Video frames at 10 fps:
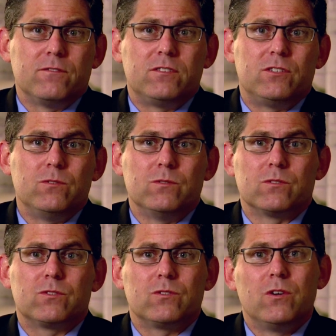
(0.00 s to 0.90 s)
of
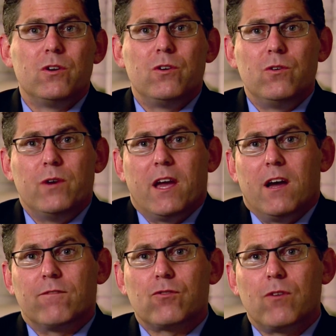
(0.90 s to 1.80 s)
students who
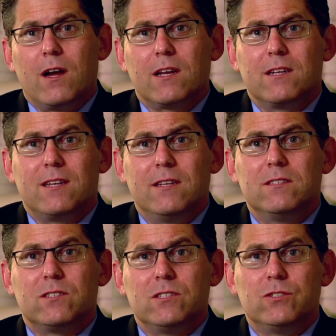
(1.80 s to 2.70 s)
have chronic
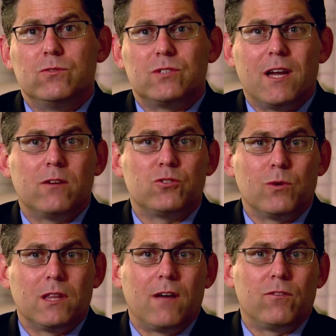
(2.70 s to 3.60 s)
attendance issues down
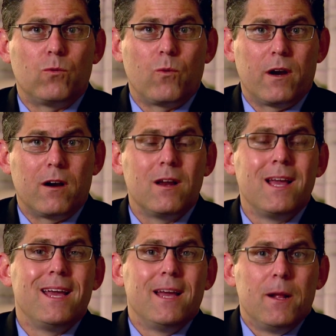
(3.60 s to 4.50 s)
to a level where
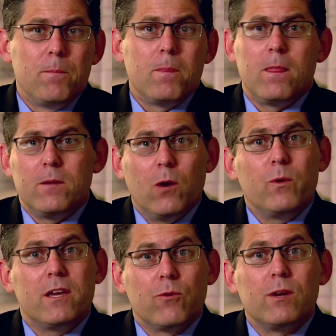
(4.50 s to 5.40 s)

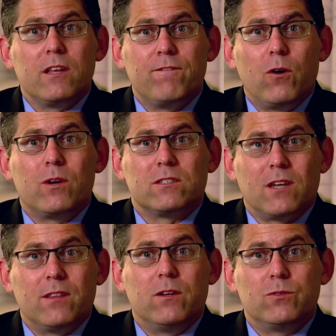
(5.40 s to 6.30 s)
we can really focus
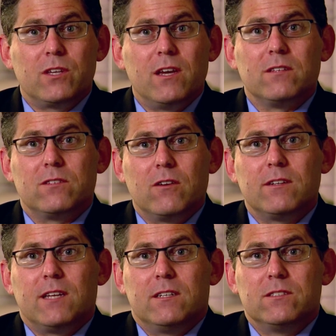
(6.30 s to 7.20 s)
on those kids. Their
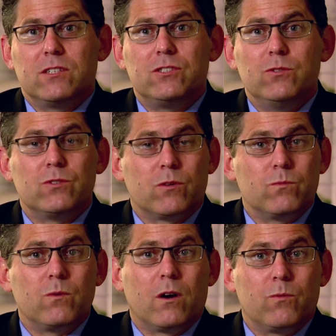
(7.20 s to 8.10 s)
attendance issues are
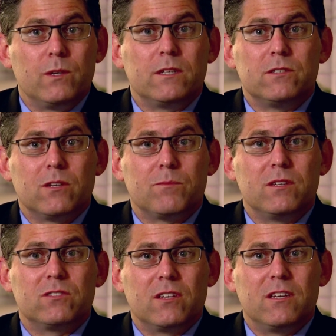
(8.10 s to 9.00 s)
really
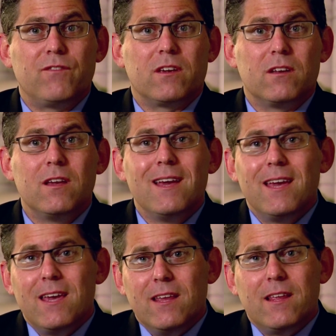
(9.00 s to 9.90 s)
something significant,
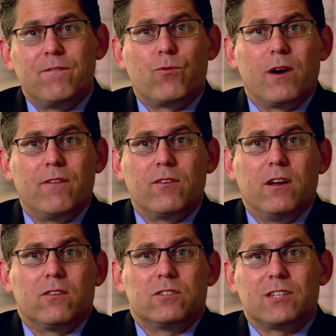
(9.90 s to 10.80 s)
and that for every other